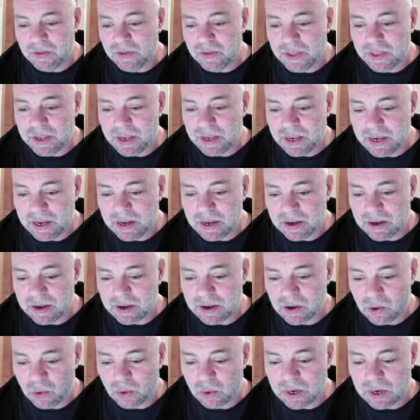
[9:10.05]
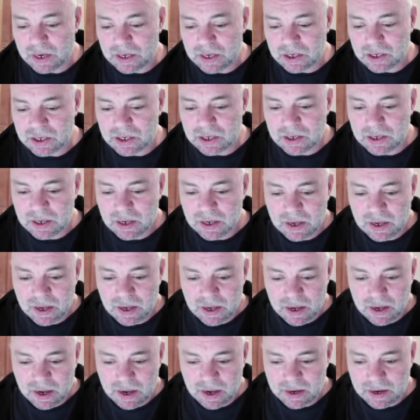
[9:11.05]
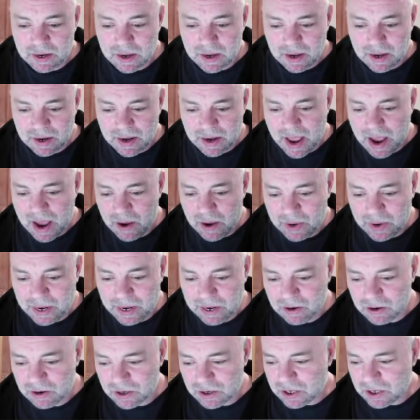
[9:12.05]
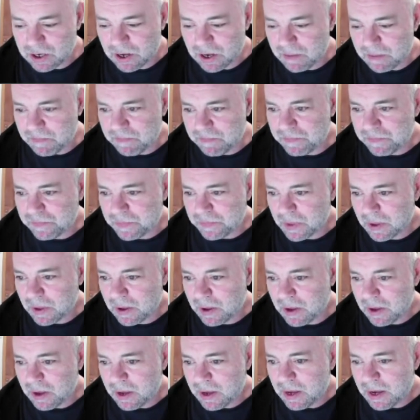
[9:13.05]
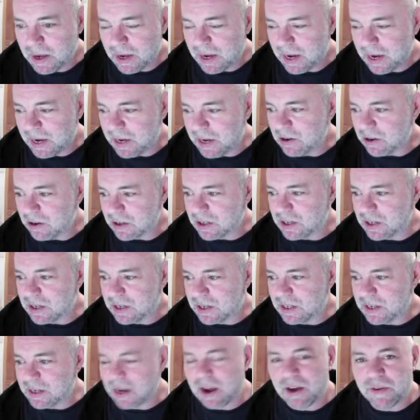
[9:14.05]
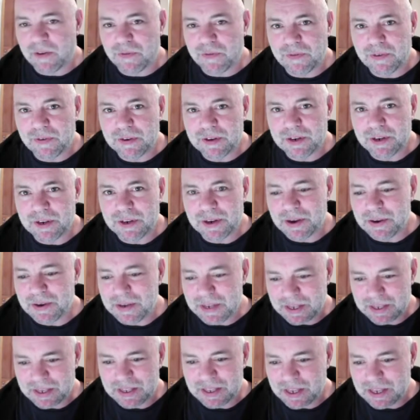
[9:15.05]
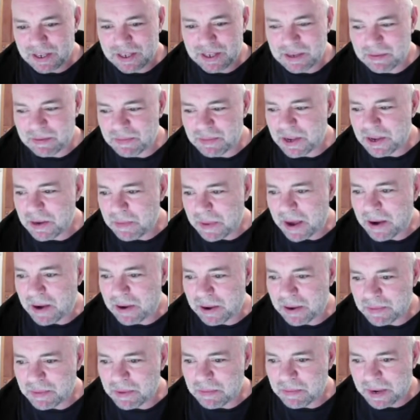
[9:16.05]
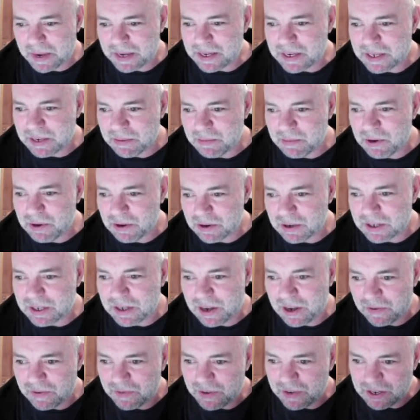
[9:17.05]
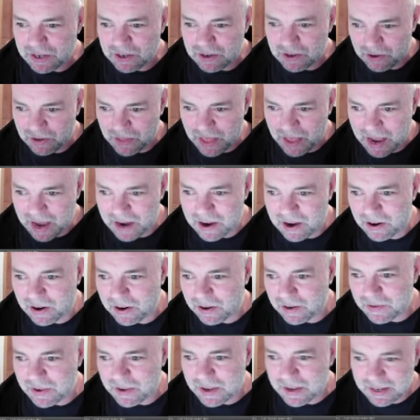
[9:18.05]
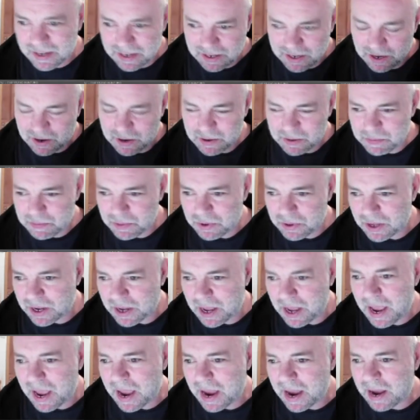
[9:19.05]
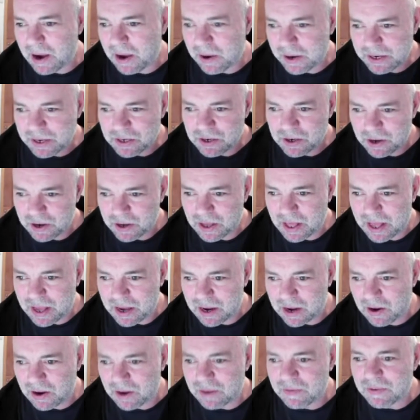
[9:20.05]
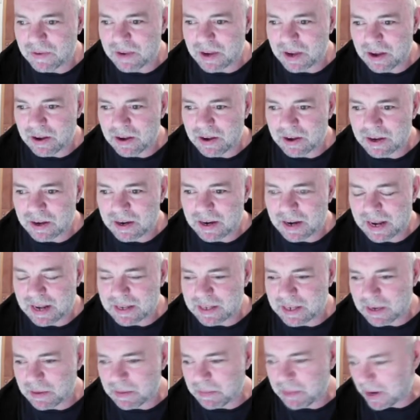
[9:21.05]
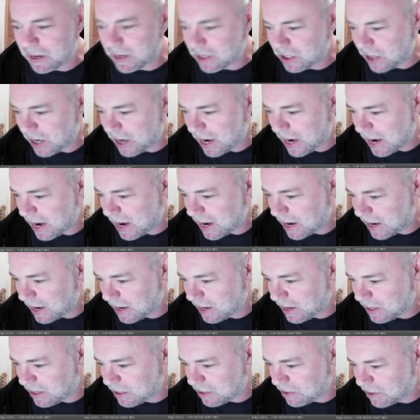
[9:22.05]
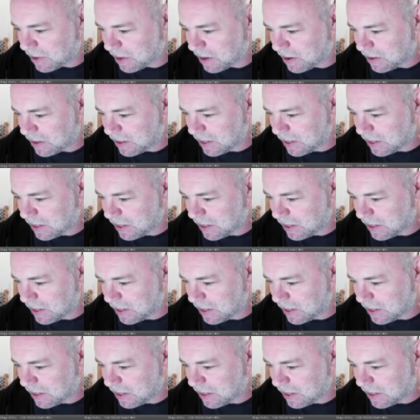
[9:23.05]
the gauntlets, and how he looked. He looked tough. There's something about him that makes him look tough, and he's got that kind of put the haircut, and he's got that kind of classic Punisher haircut as well.